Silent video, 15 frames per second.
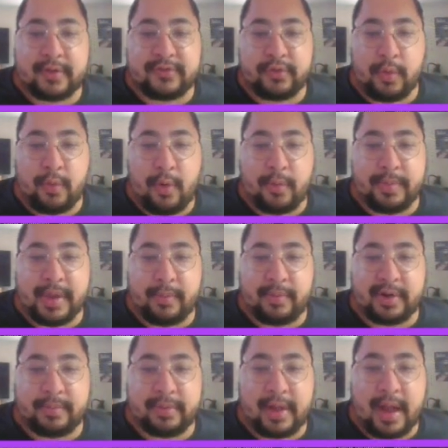so it won't be able
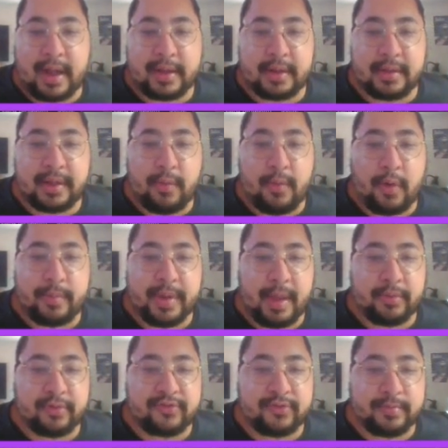to block. They won't be
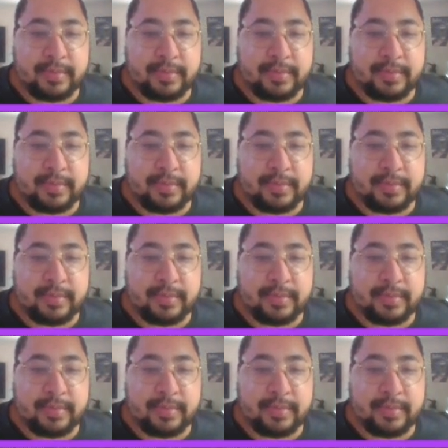able to